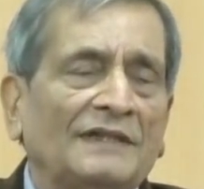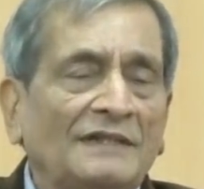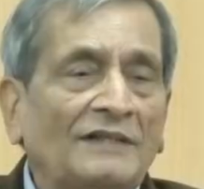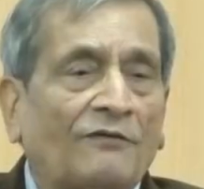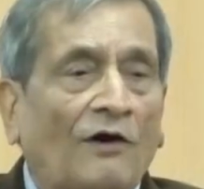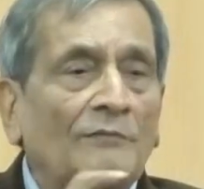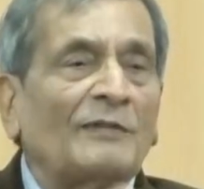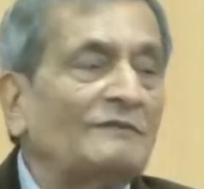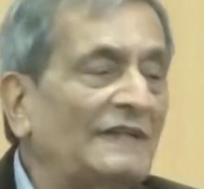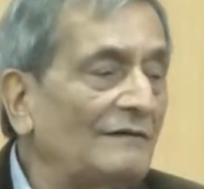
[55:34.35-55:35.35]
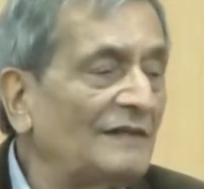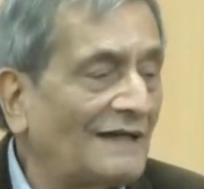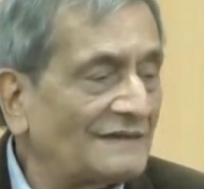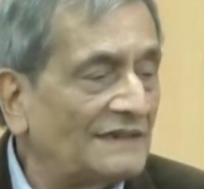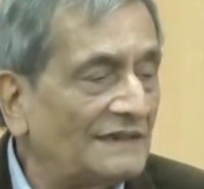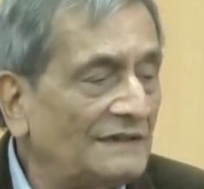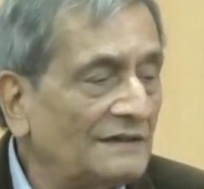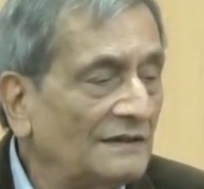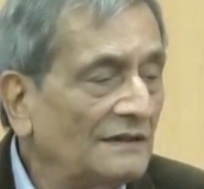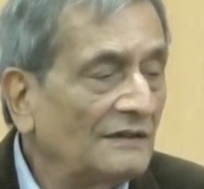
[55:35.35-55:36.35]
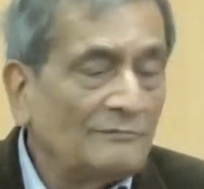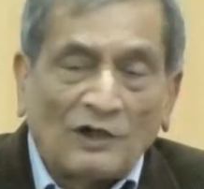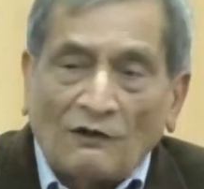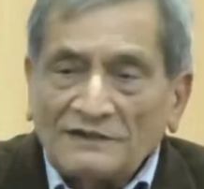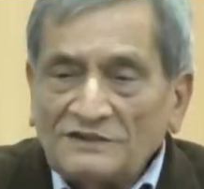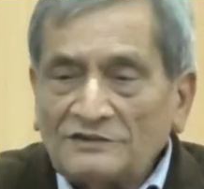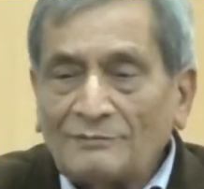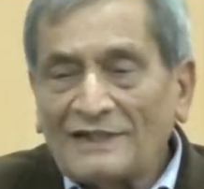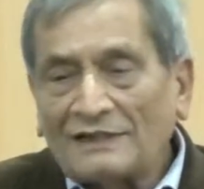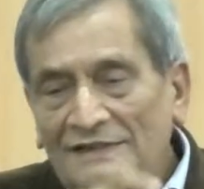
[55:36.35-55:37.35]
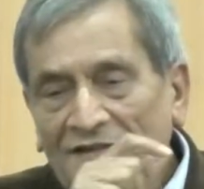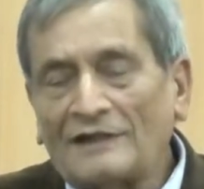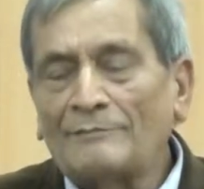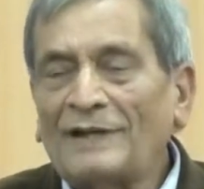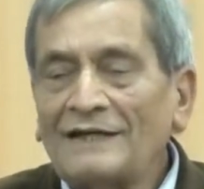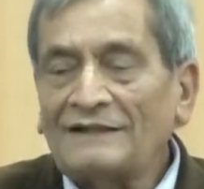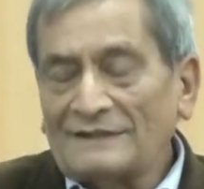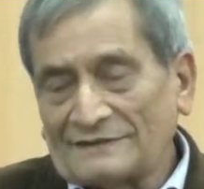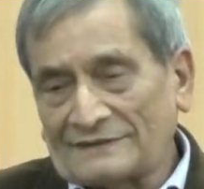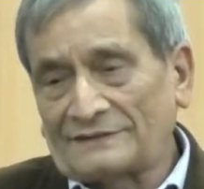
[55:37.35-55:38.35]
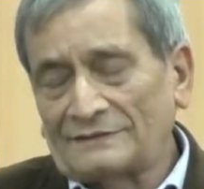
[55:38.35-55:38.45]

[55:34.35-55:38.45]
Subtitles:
in the form of Devdasi because this is my cultural practice.